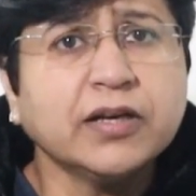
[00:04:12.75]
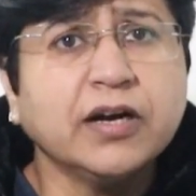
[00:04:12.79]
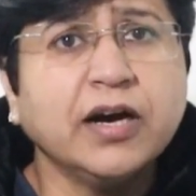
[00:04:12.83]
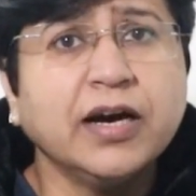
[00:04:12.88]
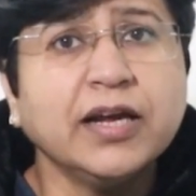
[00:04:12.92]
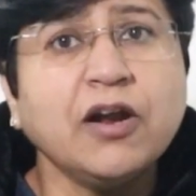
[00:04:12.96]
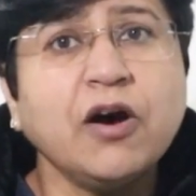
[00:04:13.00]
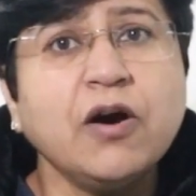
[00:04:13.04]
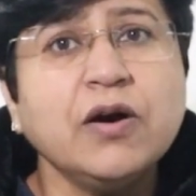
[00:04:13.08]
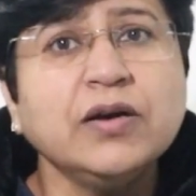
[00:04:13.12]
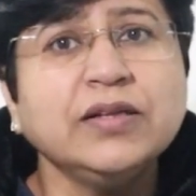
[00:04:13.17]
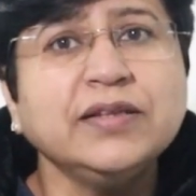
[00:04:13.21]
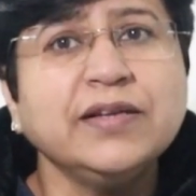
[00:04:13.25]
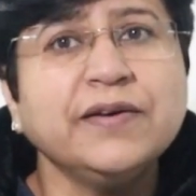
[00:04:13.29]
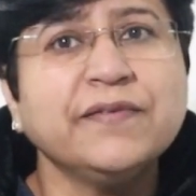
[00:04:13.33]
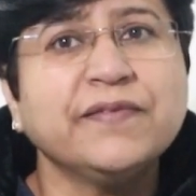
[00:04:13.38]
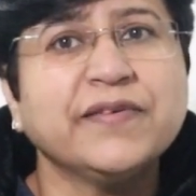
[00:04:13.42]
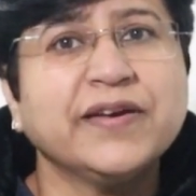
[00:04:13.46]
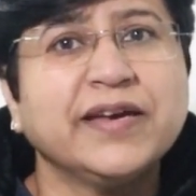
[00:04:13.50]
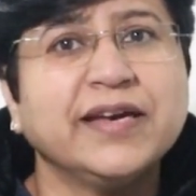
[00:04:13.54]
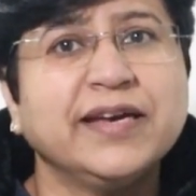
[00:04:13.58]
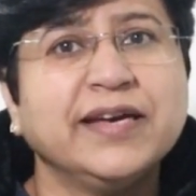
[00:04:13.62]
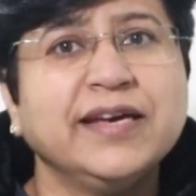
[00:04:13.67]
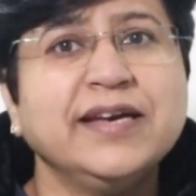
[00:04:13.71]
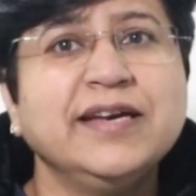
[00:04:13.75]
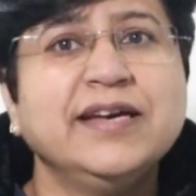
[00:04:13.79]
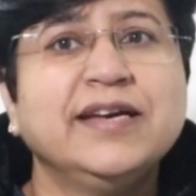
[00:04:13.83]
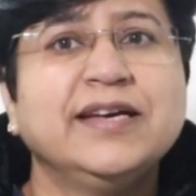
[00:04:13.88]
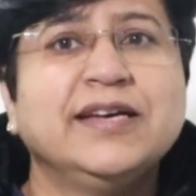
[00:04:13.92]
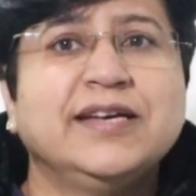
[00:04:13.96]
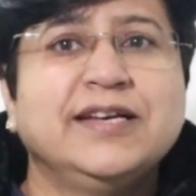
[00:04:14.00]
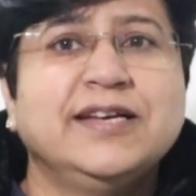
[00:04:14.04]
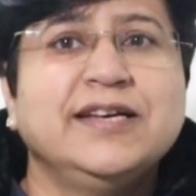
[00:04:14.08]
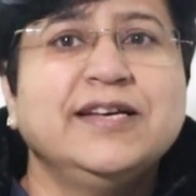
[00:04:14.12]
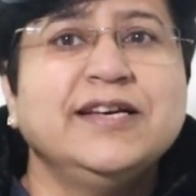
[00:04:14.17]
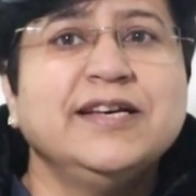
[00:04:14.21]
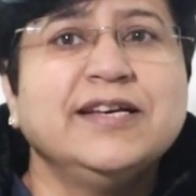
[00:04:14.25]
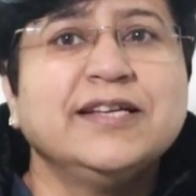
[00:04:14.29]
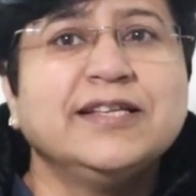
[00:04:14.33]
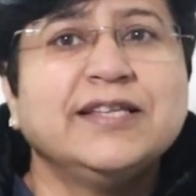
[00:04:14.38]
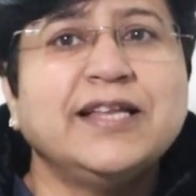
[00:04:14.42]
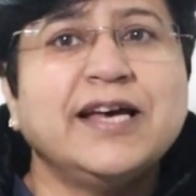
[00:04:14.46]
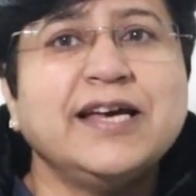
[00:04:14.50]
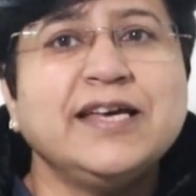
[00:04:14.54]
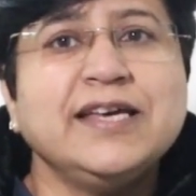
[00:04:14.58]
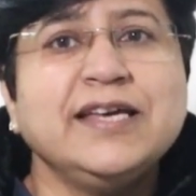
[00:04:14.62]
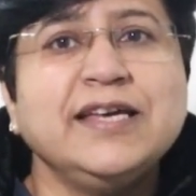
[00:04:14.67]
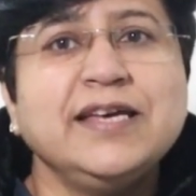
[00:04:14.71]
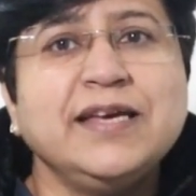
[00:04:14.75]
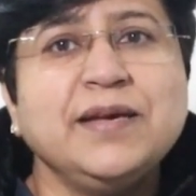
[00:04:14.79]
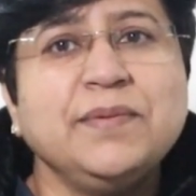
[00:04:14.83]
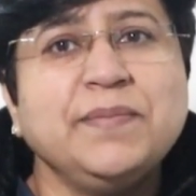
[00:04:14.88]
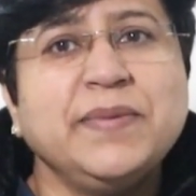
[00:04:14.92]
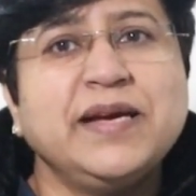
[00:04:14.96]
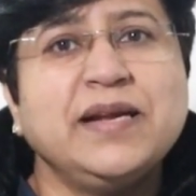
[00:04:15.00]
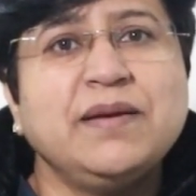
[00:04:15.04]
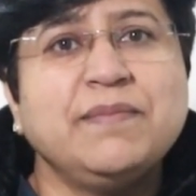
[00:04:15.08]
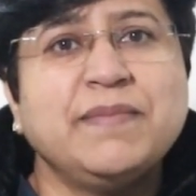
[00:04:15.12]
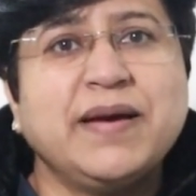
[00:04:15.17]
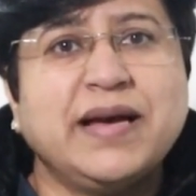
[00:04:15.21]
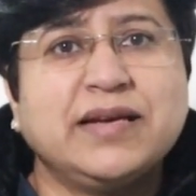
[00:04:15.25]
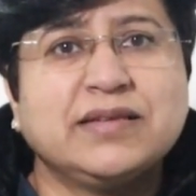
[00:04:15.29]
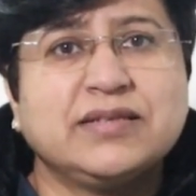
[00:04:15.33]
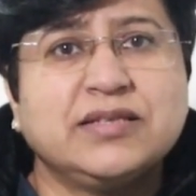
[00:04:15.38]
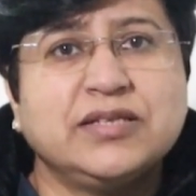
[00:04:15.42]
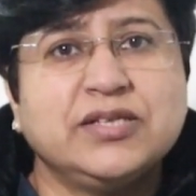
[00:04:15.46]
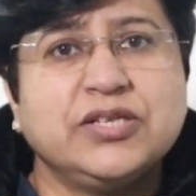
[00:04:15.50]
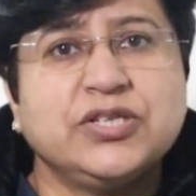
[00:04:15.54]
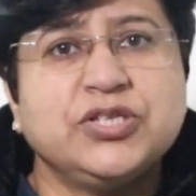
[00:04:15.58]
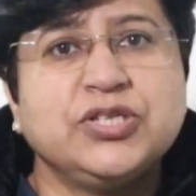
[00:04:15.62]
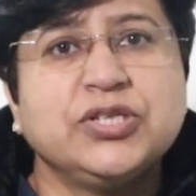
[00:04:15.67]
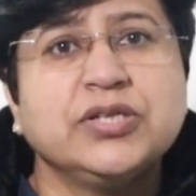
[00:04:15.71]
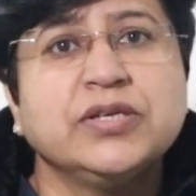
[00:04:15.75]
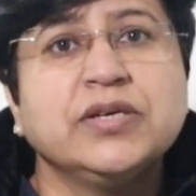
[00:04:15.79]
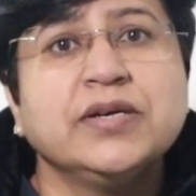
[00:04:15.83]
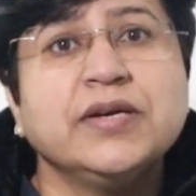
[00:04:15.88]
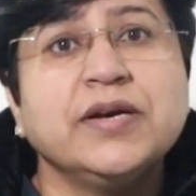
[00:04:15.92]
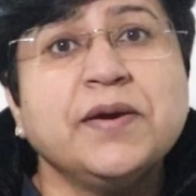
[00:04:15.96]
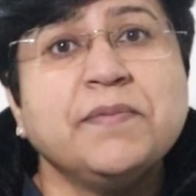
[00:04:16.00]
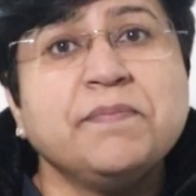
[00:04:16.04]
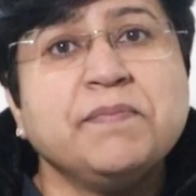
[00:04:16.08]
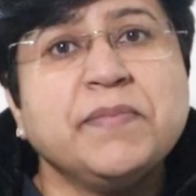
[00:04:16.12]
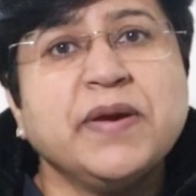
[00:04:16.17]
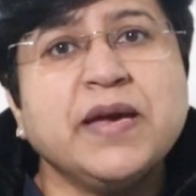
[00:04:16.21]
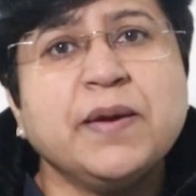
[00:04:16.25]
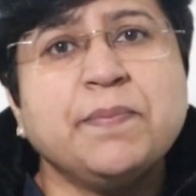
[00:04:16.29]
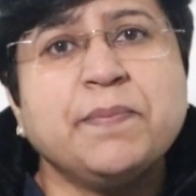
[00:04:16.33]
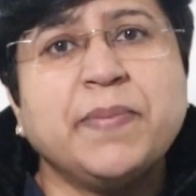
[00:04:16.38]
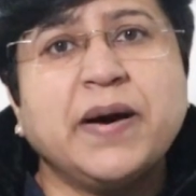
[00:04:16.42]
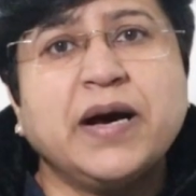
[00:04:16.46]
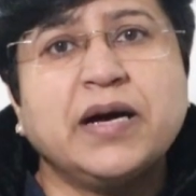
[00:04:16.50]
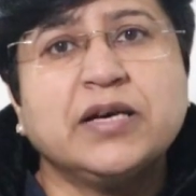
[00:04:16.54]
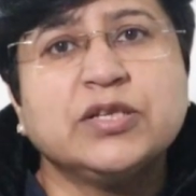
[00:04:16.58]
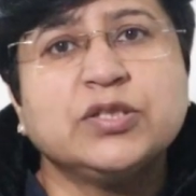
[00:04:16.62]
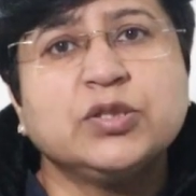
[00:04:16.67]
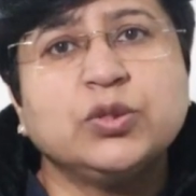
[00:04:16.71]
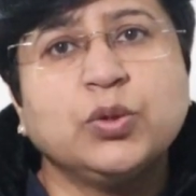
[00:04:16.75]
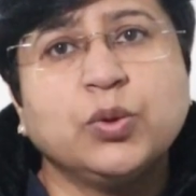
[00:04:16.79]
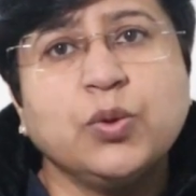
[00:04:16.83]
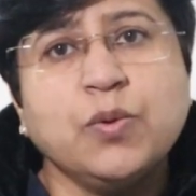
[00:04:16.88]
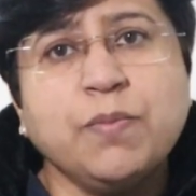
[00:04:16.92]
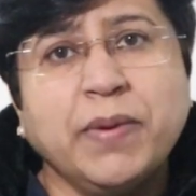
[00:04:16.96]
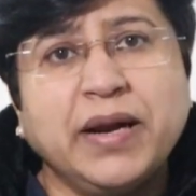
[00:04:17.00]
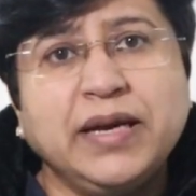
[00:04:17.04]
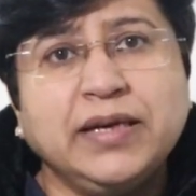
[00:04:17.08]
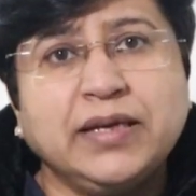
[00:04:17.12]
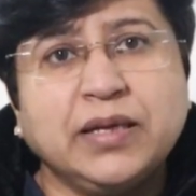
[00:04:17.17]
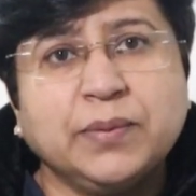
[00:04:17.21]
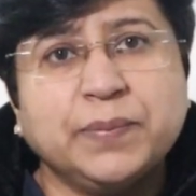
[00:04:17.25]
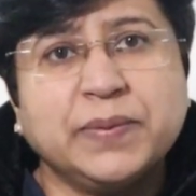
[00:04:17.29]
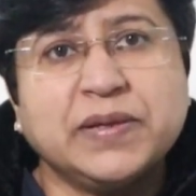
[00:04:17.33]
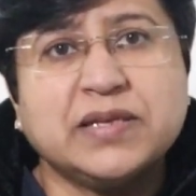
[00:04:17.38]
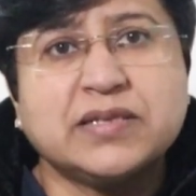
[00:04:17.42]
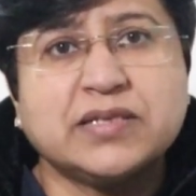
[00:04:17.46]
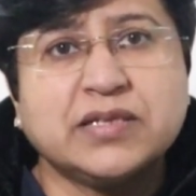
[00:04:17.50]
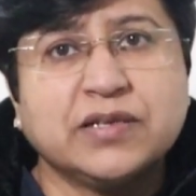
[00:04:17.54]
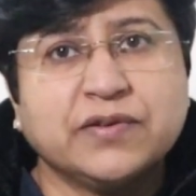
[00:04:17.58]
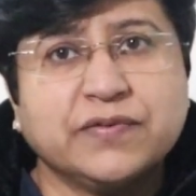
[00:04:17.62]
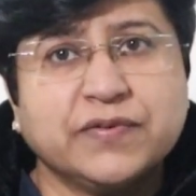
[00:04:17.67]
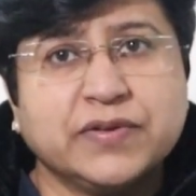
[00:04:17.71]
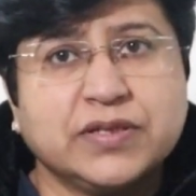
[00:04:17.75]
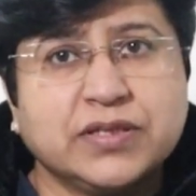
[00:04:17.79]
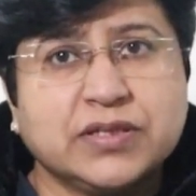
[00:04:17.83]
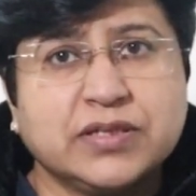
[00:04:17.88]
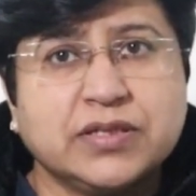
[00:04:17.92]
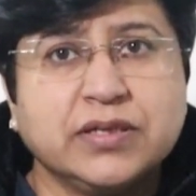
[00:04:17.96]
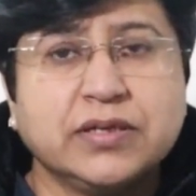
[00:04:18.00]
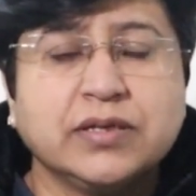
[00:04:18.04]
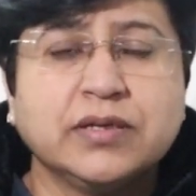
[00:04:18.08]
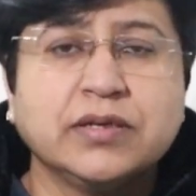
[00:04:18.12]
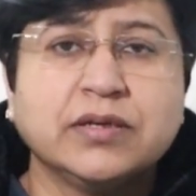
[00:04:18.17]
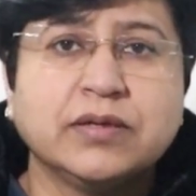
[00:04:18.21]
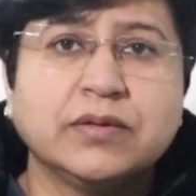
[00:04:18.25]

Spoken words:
Along the way, the email message may pass through multiple servers.